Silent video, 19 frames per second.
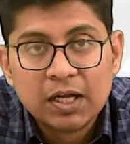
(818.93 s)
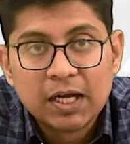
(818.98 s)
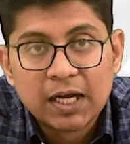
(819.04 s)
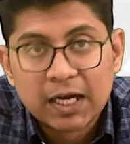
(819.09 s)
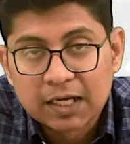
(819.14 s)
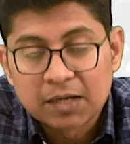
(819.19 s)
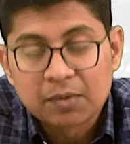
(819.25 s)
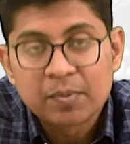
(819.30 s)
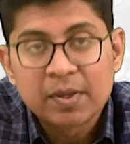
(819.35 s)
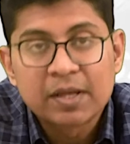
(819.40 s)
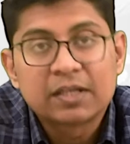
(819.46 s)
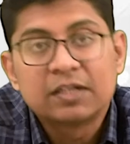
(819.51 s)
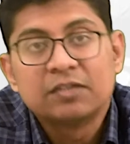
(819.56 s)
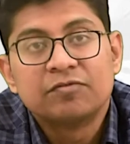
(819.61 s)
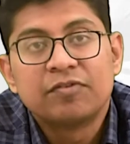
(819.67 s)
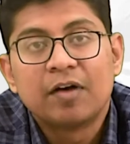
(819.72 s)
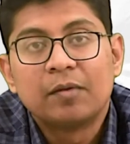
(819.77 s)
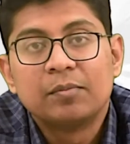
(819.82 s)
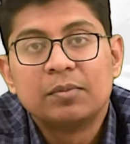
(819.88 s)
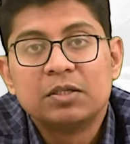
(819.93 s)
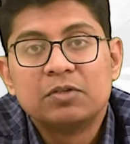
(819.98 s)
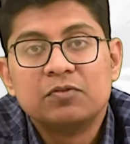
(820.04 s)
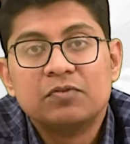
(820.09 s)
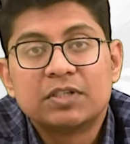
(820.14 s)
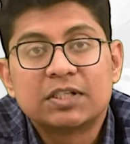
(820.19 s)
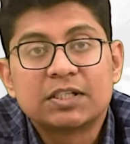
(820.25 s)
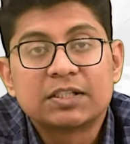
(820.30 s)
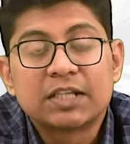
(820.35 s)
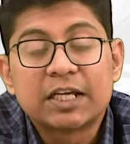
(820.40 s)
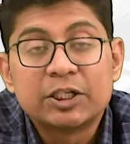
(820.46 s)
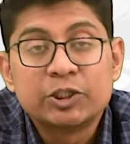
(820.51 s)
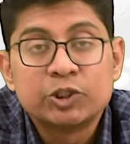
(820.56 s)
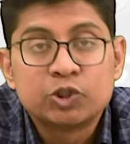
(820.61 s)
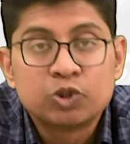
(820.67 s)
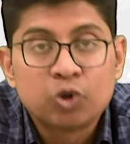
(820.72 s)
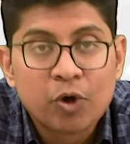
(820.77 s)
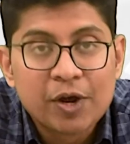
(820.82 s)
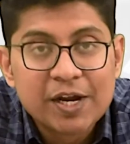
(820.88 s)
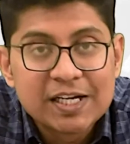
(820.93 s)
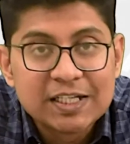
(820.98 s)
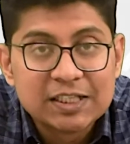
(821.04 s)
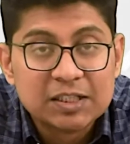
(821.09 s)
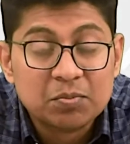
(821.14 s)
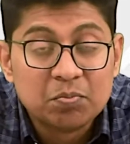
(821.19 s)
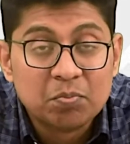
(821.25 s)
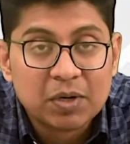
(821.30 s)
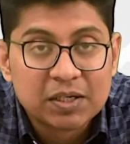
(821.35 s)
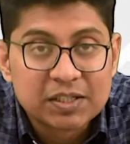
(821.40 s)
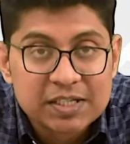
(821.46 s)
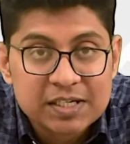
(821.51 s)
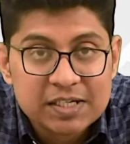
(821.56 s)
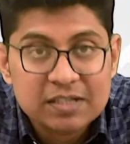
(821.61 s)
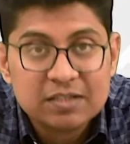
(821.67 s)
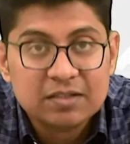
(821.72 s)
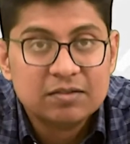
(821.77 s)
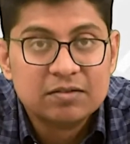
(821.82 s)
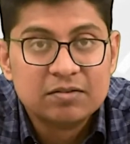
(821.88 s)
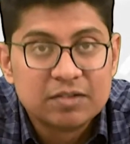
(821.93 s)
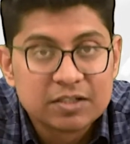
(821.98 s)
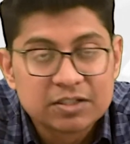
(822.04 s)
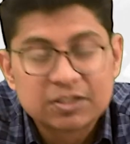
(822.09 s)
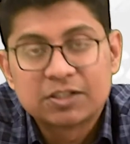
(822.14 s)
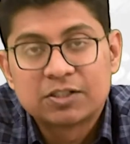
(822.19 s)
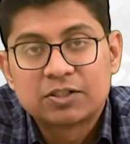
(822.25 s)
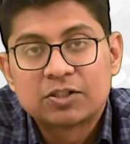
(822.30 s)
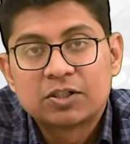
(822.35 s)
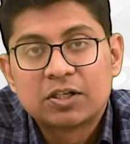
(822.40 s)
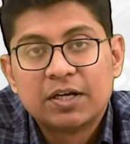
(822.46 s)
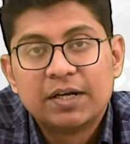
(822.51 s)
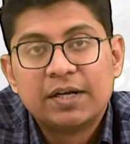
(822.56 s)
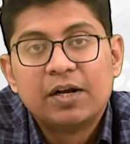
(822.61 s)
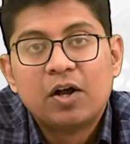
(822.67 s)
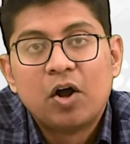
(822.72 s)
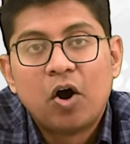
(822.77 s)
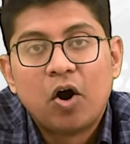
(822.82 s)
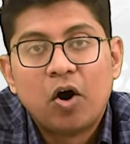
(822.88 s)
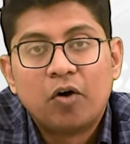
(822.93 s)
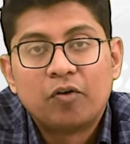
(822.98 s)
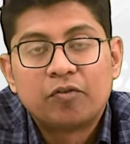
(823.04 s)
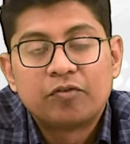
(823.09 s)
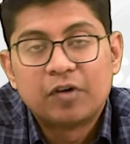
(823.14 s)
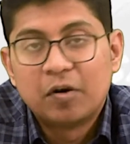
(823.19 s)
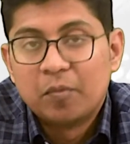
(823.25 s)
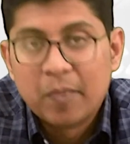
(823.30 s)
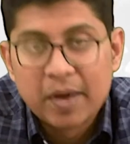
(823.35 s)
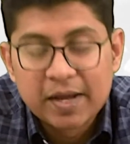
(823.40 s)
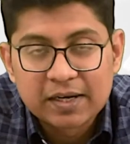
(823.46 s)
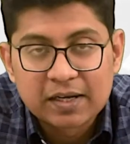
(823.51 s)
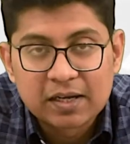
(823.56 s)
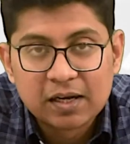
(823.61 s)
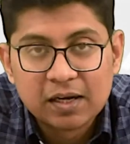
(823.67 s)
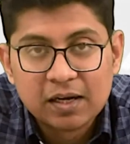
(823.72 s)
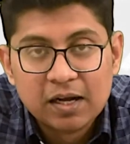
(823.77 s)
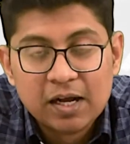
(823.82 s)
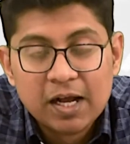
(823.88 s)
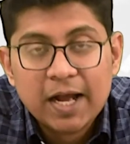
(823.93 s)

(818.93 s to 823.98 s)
an American family which is enjoying the material riches of America,